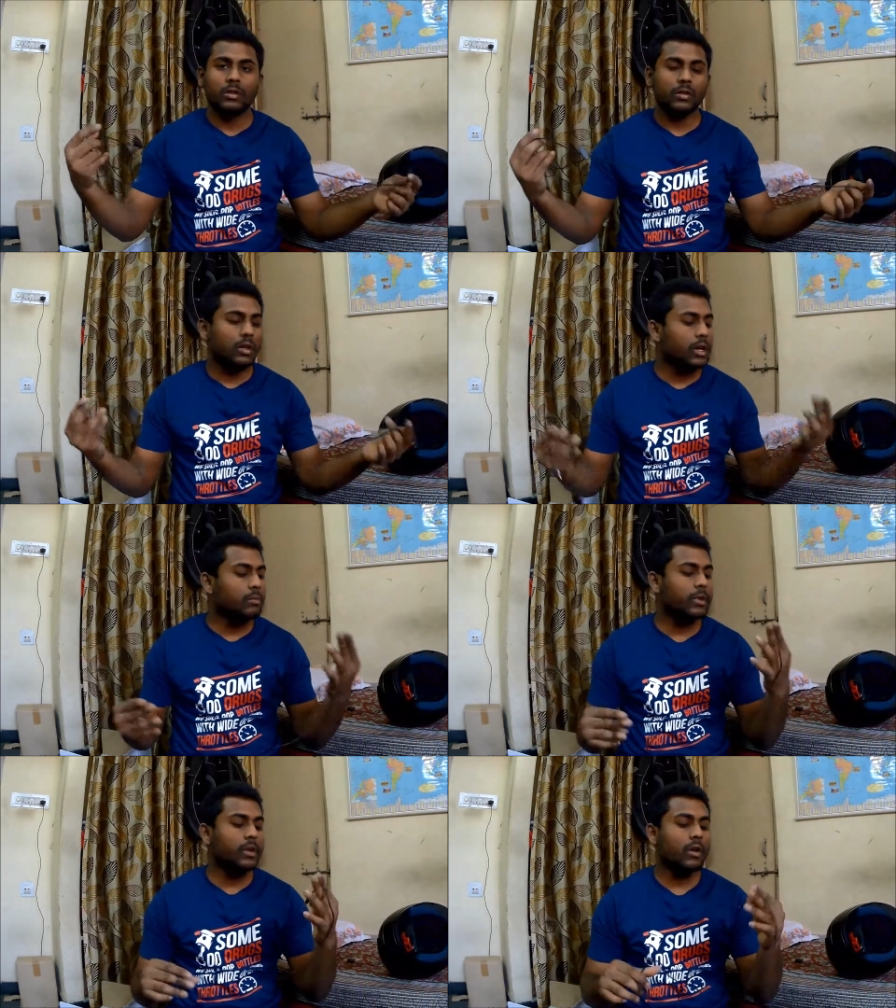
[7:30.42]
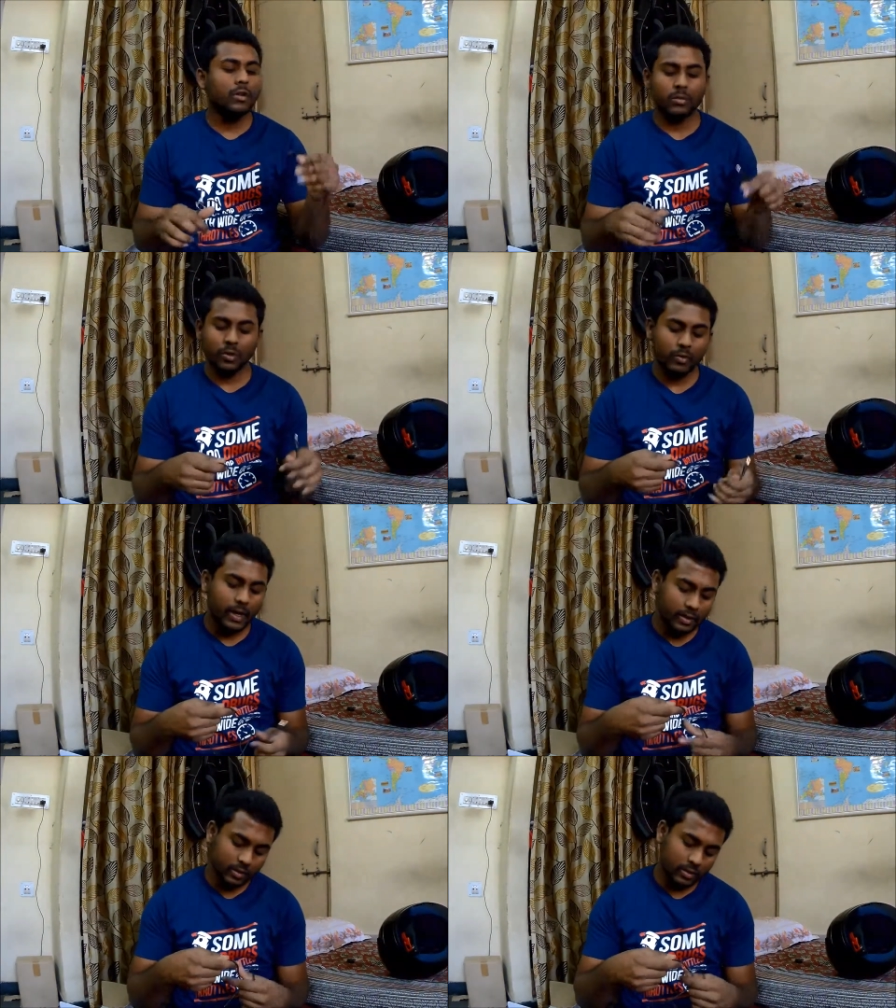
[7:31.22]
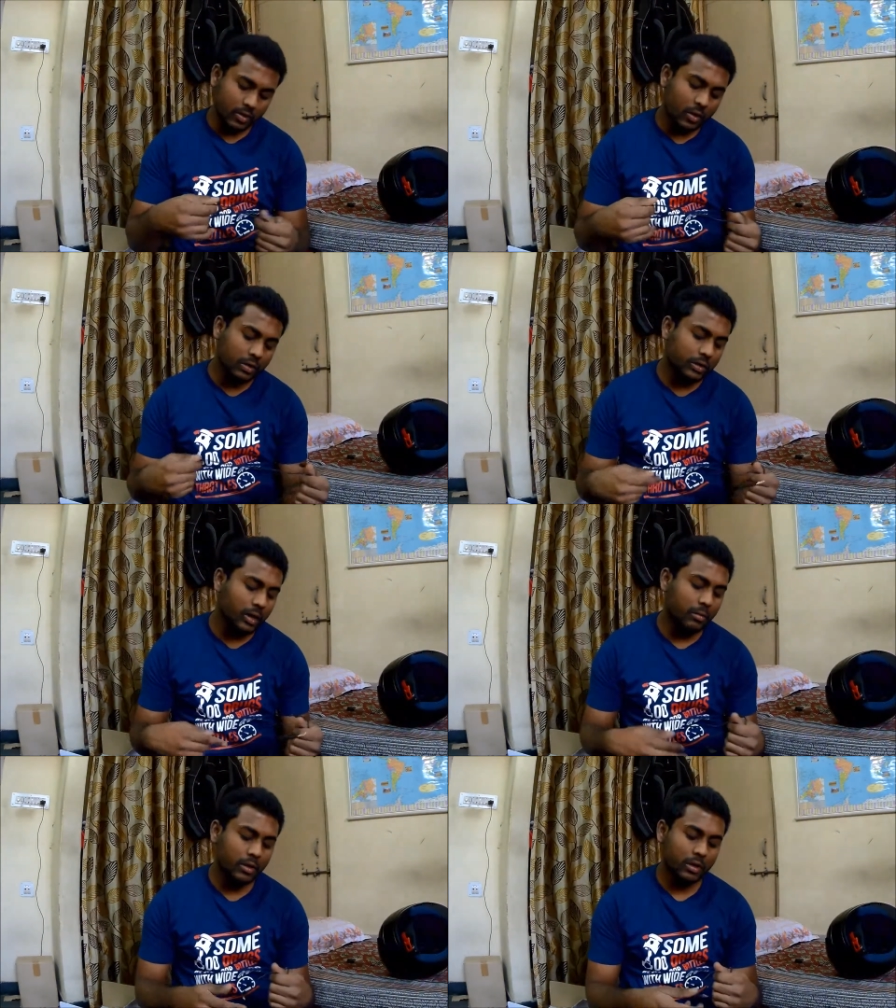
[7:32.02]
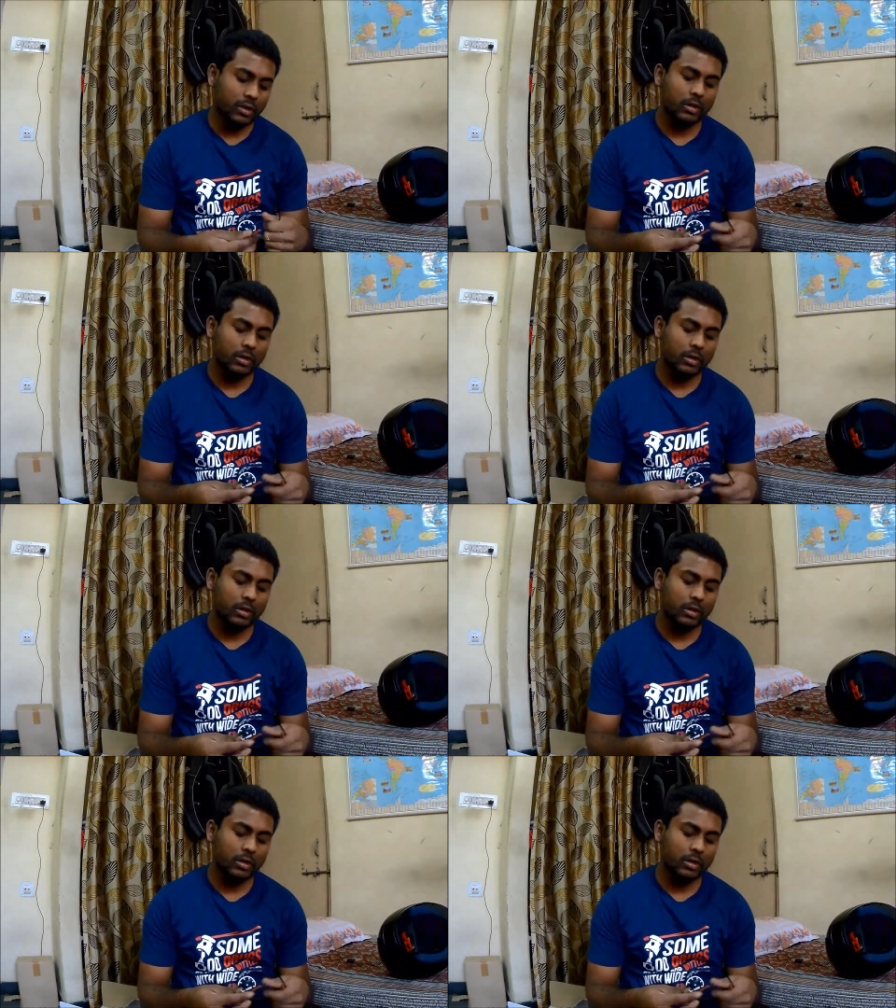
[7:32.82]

so the company also provides this aux cable